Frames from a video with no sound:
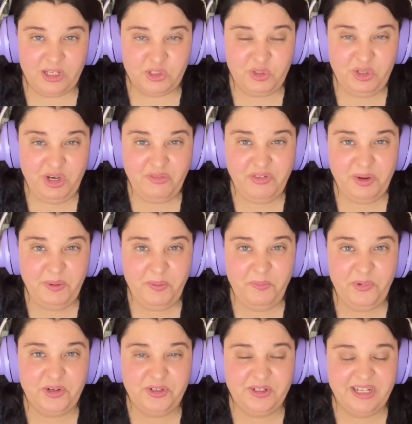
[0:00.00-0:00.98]
so there will be
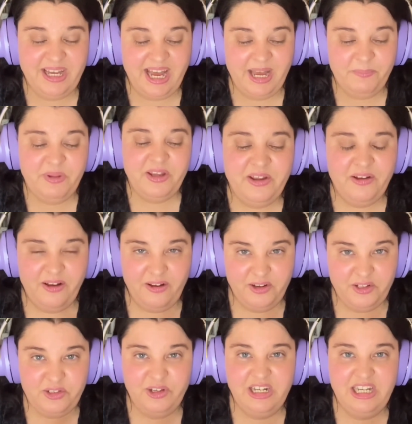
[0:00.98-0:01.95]
more to come
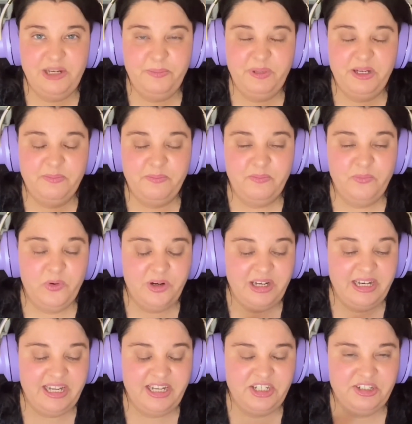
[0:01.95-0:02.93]
also a little bit more
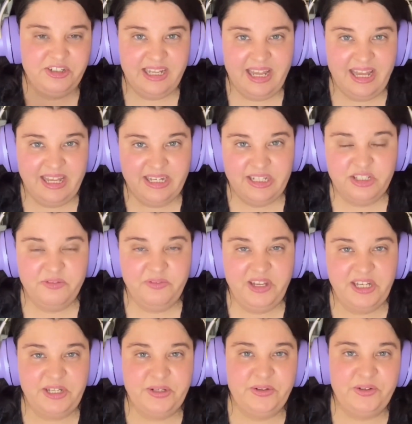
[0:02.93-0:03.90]
later in this
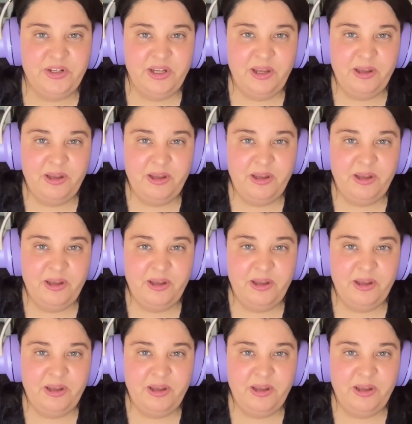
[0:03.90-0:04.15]
video